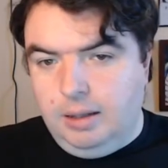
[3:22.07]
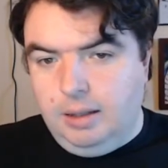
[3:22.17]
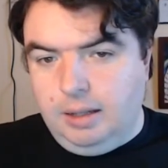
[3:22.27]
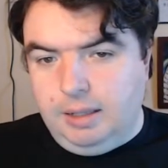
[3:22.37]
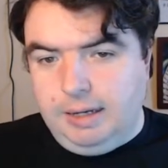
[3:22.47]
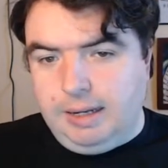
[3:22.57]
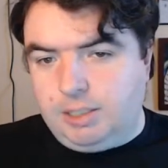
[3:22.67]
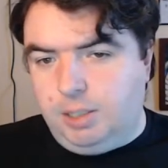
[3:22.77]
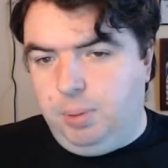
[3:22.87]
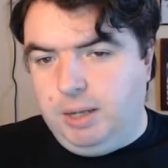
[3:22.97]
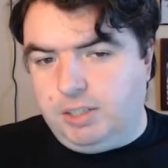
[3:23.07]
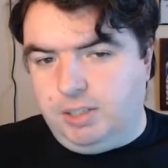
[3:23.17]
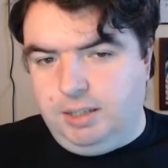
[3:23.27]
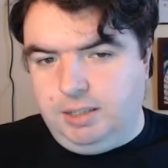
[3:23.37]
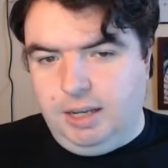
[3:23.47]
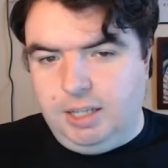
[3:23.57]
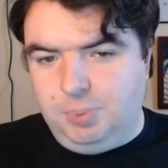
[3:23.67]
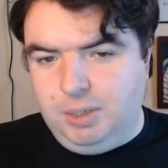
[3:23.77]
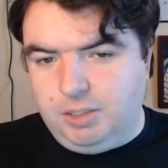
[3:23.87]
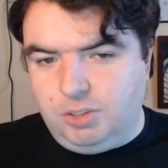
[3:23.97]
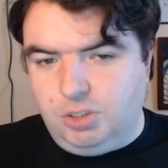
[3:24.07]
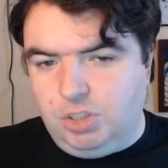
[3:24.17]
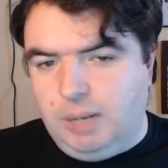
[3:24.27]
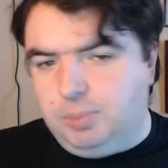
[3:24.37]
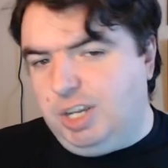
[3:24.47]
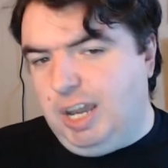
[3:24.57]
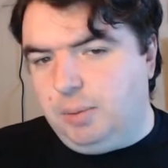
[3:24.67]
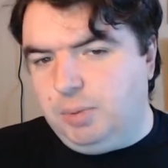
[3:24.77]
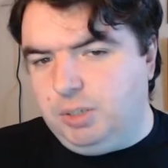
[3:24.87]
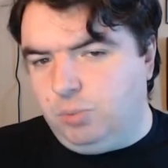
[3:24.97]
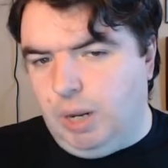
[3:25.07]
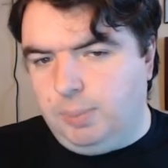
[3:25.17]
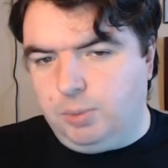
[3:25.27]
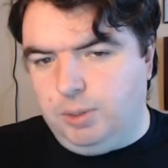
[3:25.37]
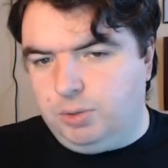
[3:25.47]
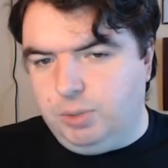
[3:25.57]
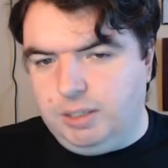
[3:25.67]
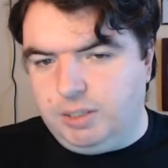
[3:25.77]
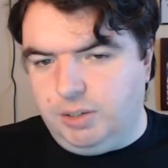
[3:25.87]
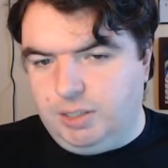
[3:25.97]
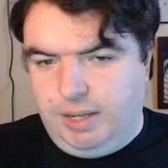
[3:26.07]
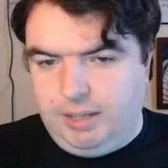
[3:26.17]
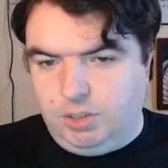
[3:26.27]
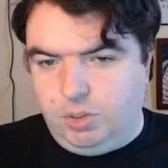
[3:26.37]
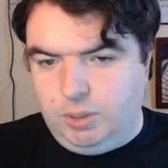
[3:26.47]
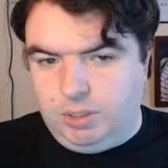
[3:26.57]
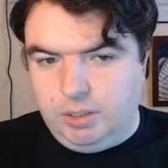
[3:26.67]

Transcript: Alita has the budget that it does because James Cameron and Robert Rodriguez are attached to it.